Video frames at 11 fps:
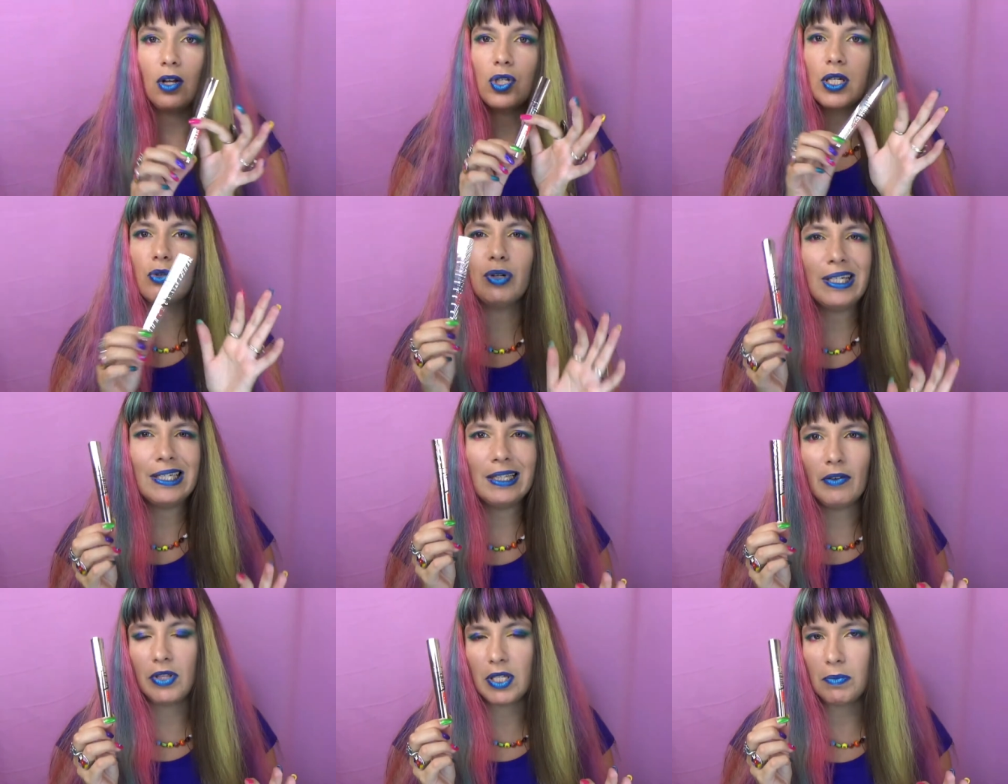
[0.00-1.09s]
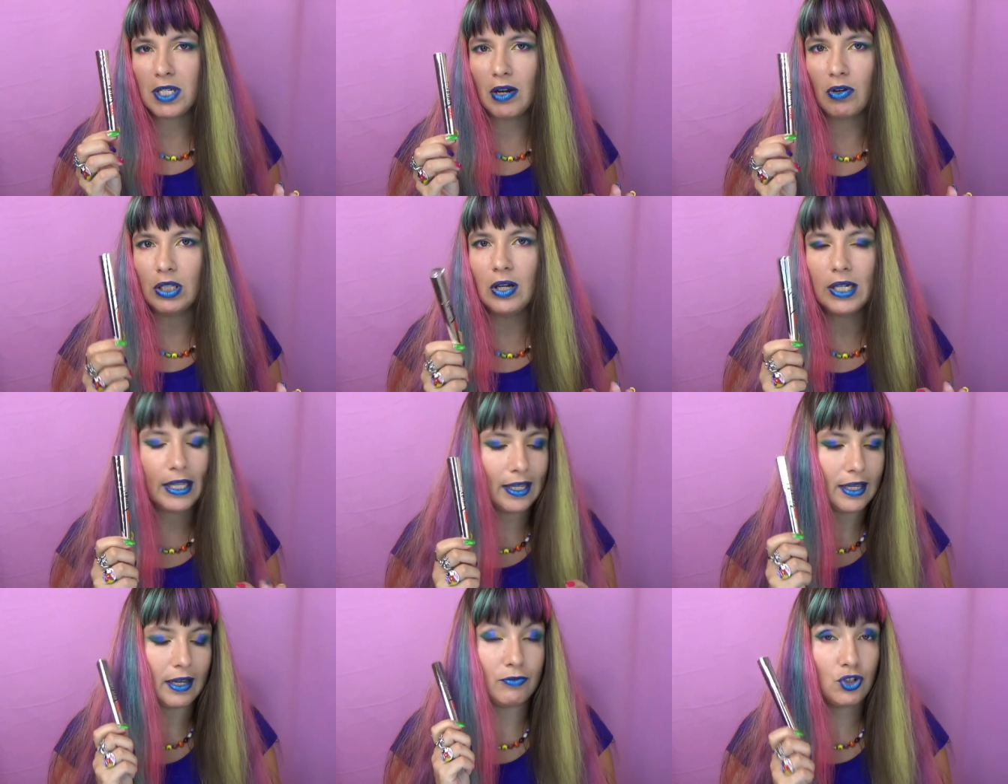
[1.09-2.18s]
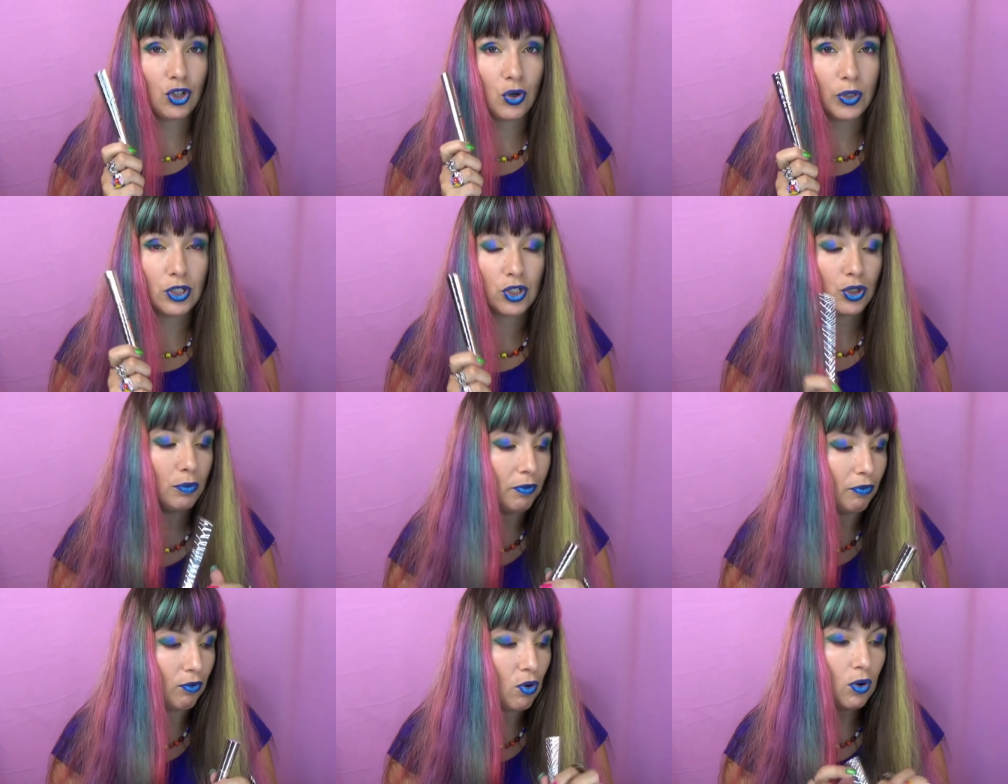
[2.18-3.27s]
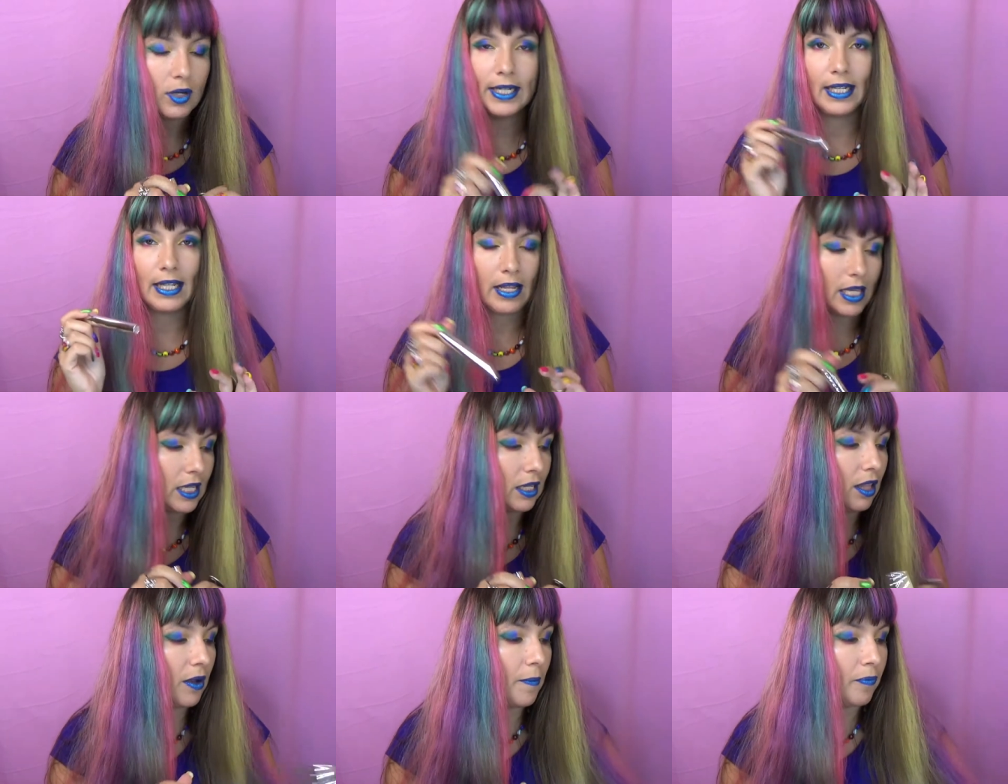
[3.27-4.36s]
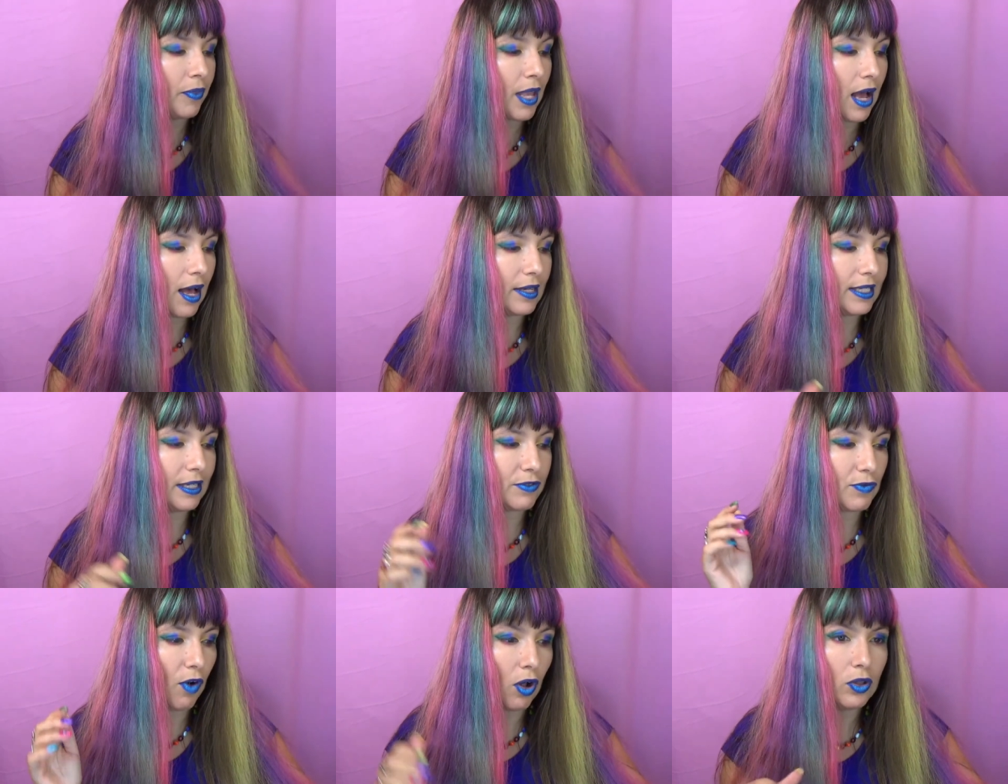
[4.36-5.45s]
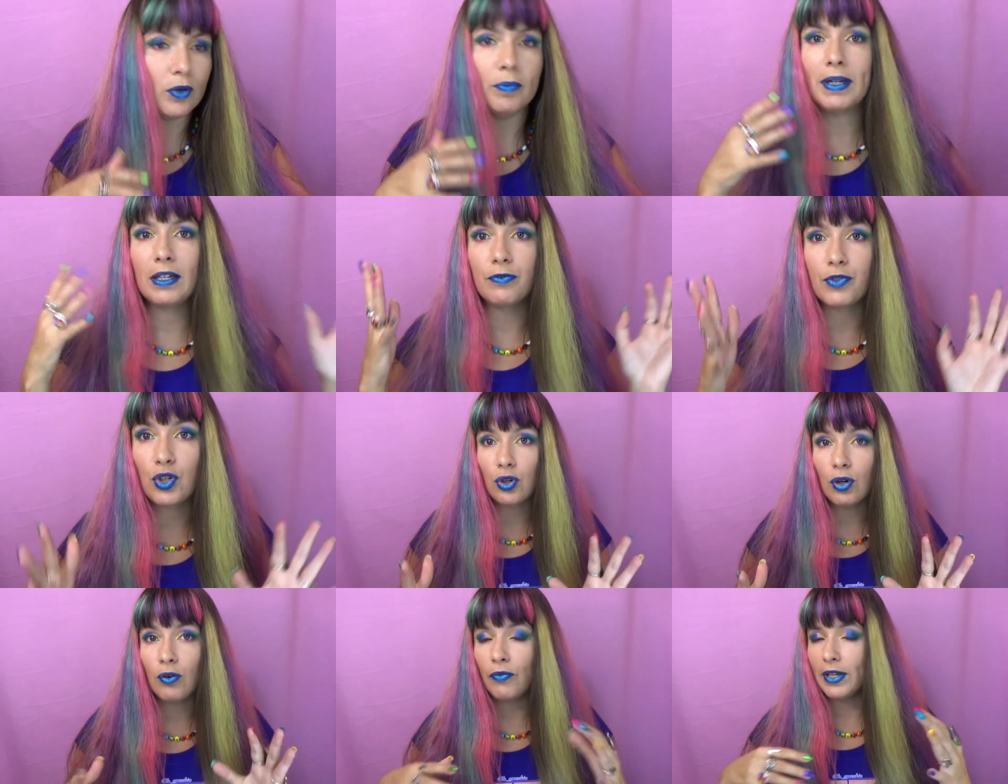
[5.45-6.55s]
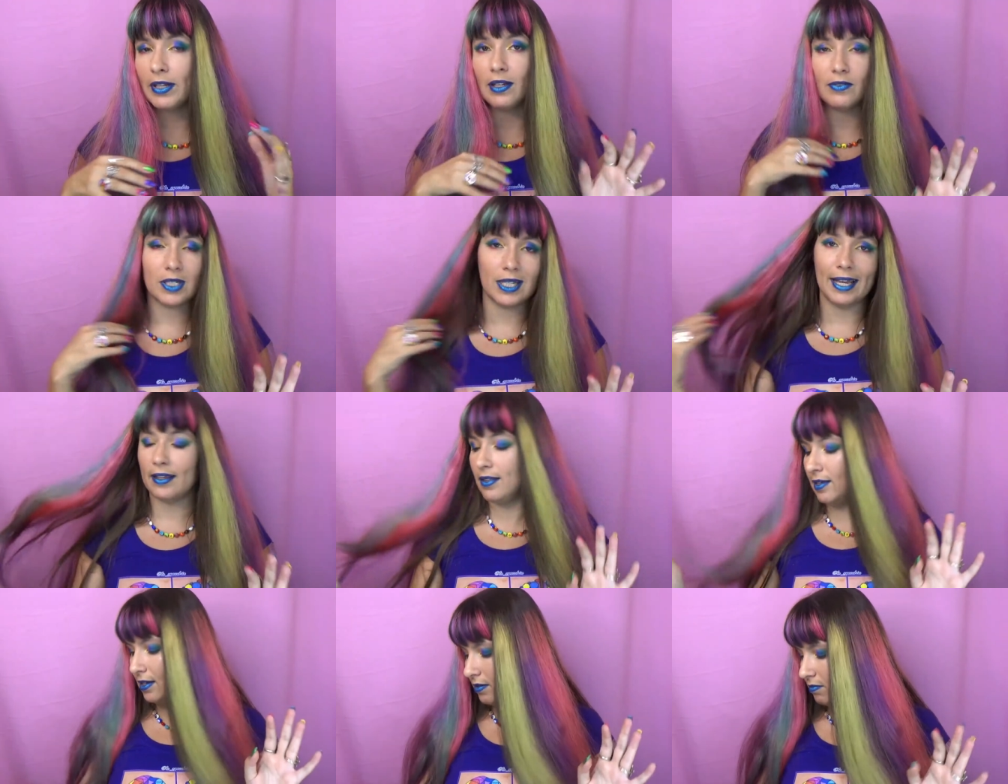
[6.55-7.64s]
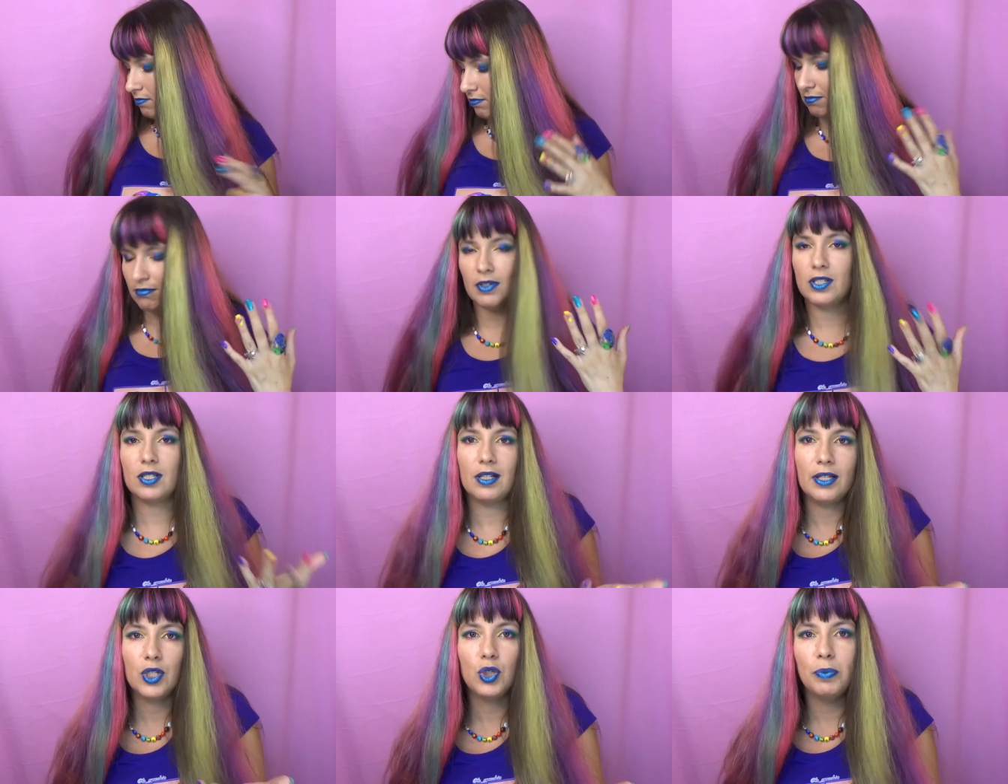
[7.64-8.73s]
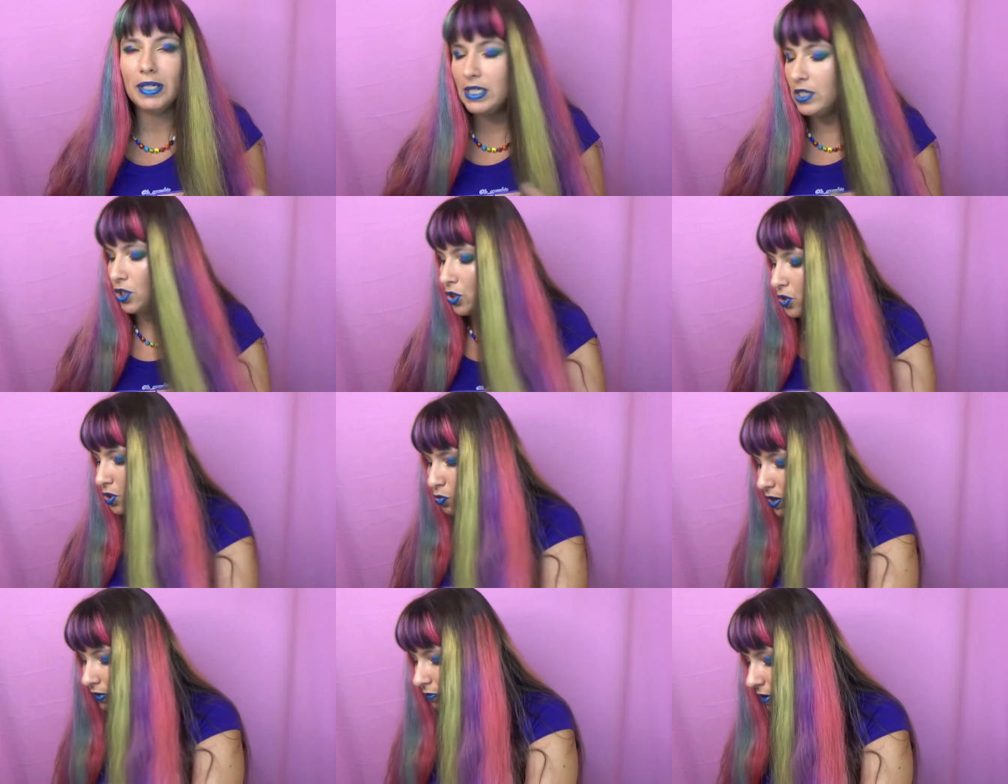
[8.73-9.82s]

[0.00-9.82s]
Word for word: also really love this mascara a lot I think I've shown it to you before in another color it gives volume it gives curve it gives length and it's like super easy to use one of